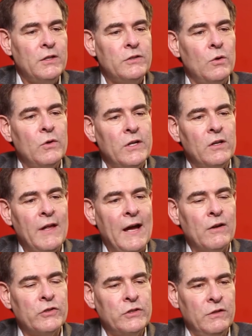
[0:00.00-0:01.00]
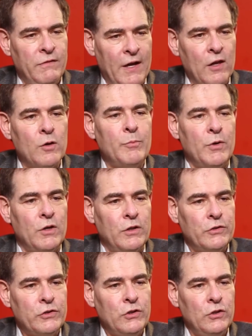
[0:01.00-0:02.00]
So it allows
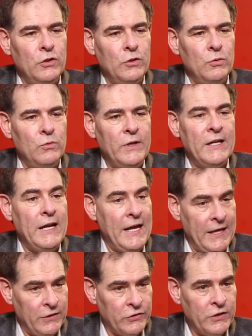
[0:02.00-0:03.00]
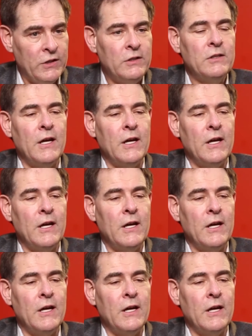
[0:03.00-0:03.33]
developers to enhance it.